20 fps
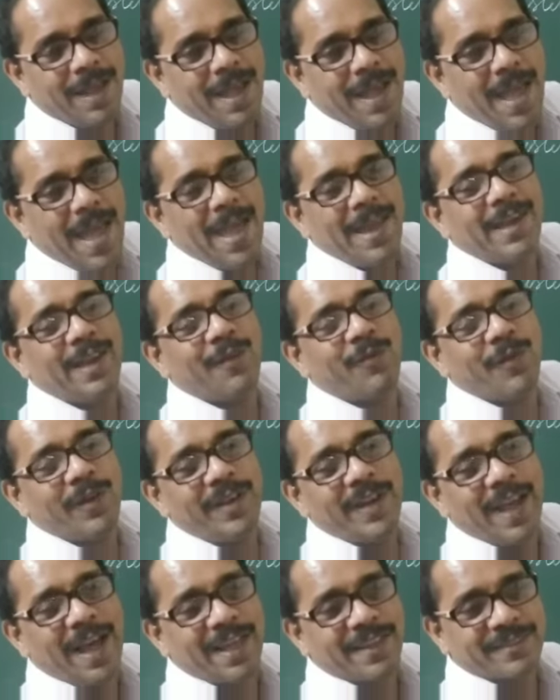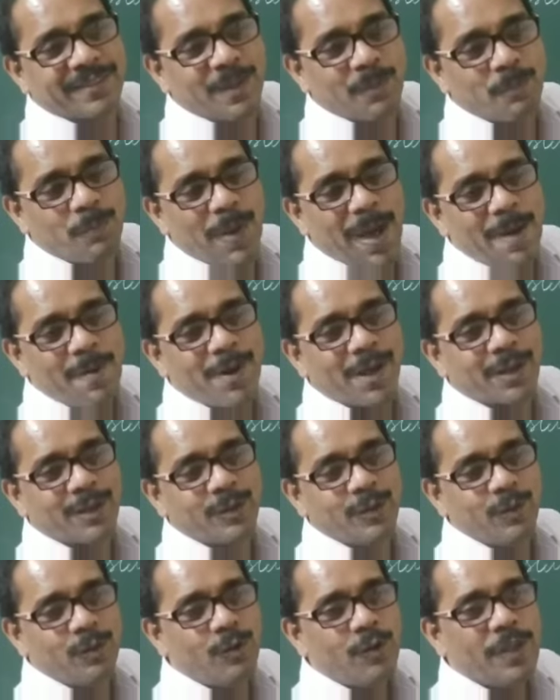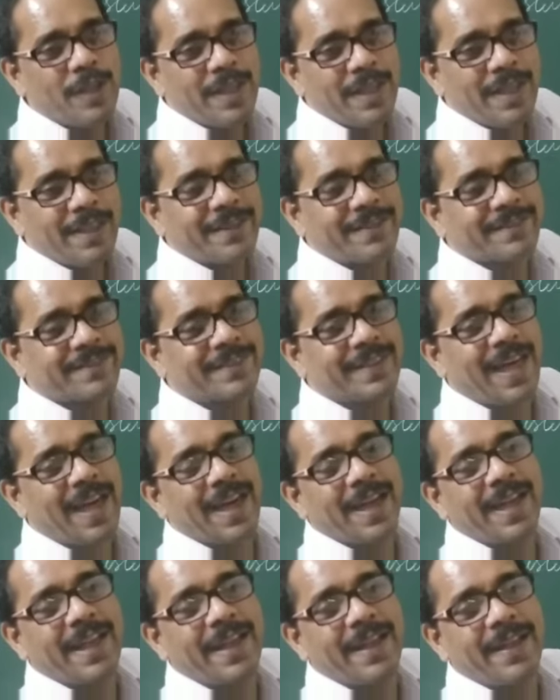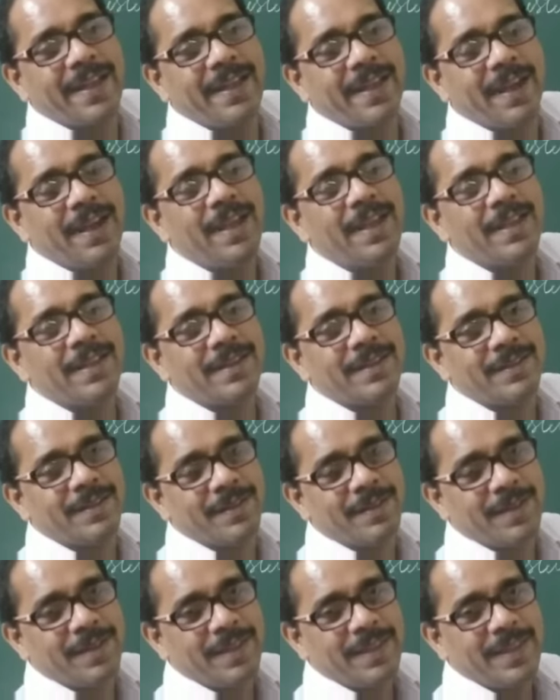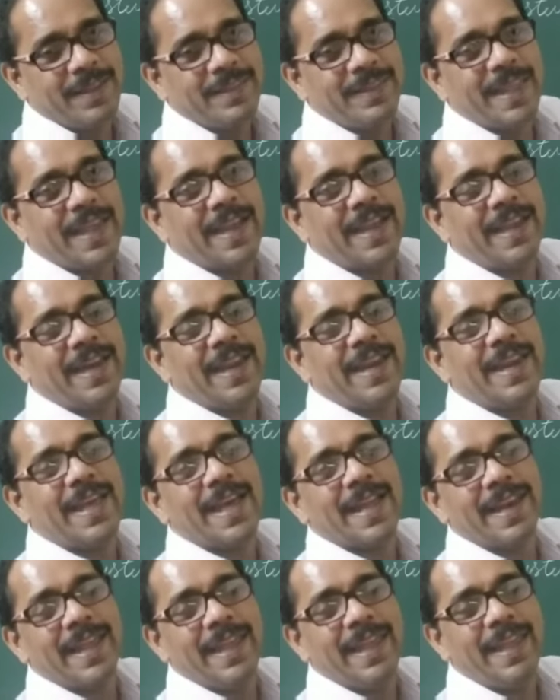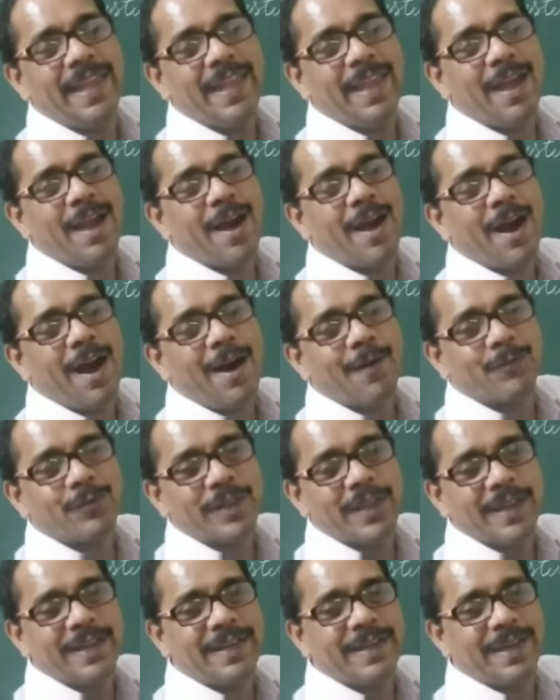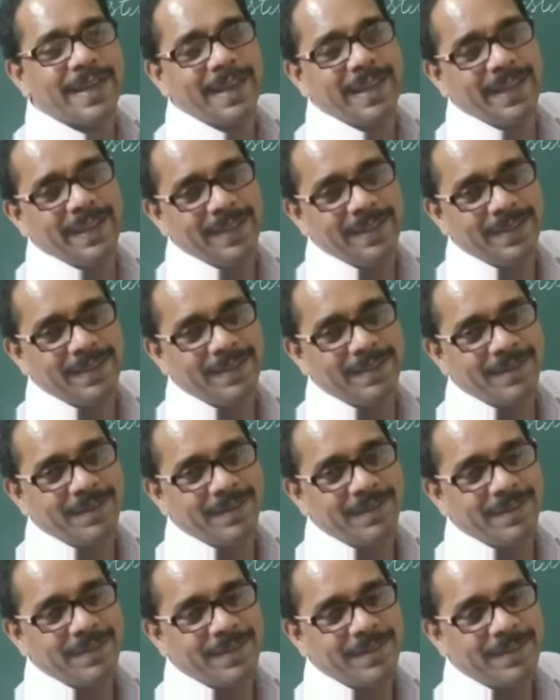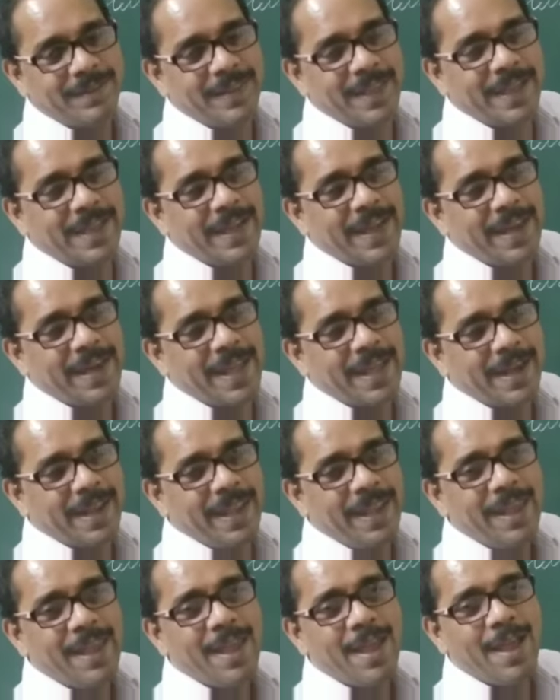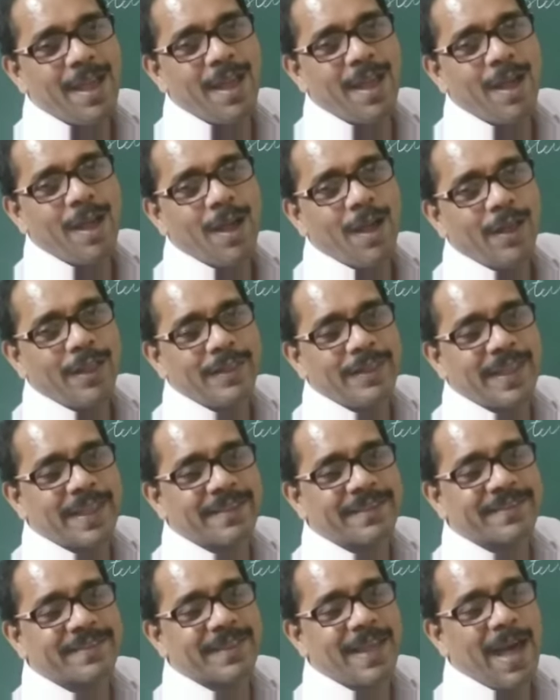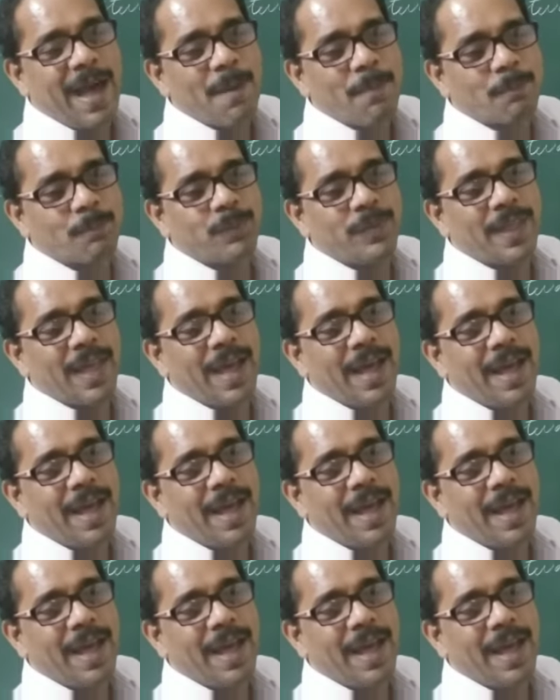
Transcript: And if it has the power to suck the greenery of the tree, the greenery, the sap,